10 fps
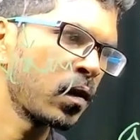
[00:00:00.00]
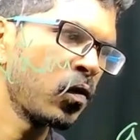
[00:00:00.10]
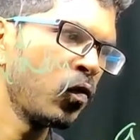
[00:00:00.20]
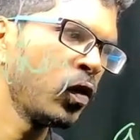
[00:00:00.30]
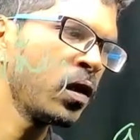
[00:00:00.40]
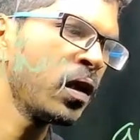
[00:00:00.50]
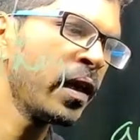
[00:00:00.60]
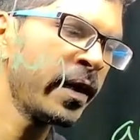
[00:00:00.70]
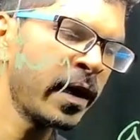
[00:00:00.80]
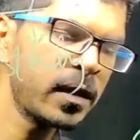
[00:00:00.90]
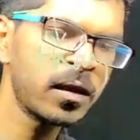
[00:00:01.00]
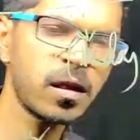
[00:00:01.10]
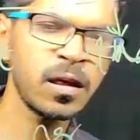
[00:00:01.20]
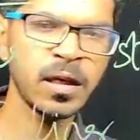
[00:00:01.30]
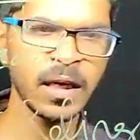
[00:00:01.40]
What is an
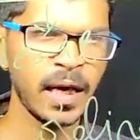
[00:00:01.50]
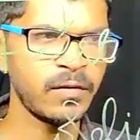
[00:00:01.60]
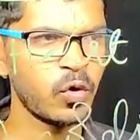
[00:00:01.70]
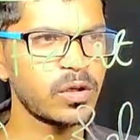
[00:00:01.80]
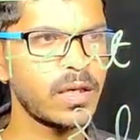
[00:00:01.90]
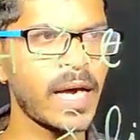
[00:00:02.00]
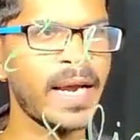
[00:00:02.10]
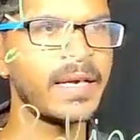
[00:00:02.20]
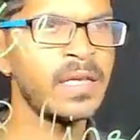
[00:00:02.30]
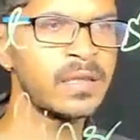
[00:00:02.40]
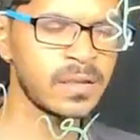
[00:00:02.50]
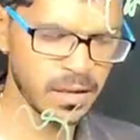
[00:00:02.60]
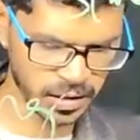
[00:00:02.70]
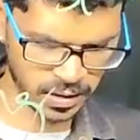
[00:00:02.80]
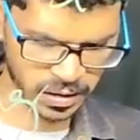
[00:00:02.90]
analgesic and what are
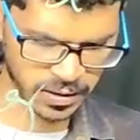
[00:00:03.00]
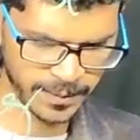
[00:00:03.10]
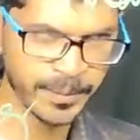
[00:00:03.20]
analgesics?